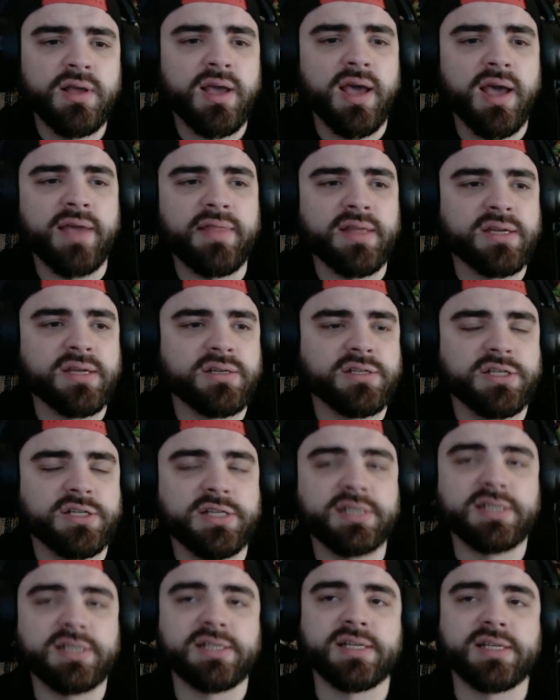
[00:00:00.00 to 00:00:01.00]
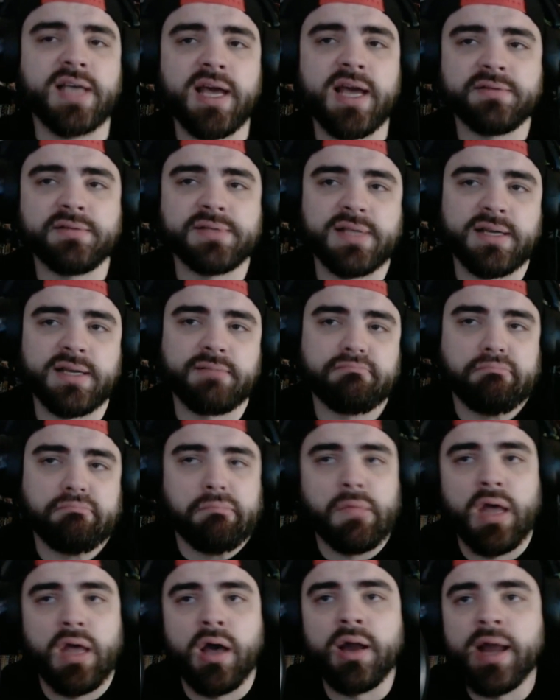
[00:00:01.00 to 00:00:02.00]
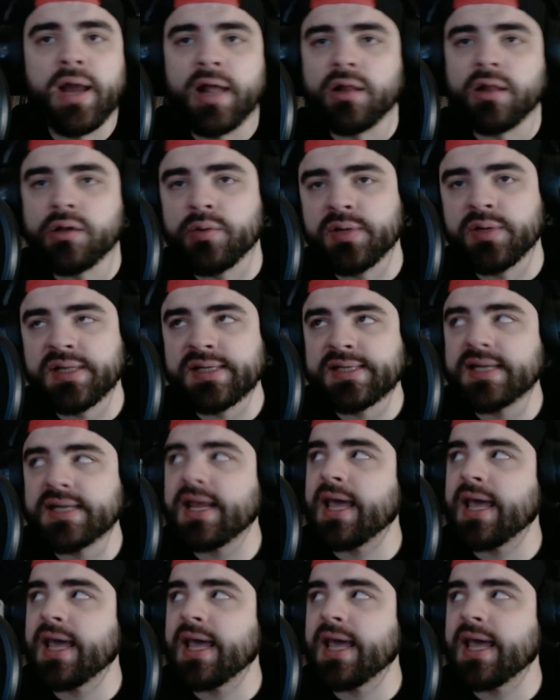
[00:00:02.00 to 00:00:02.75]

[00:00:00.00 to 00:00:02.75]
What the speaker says: And then she just kind of was like uneloquently said,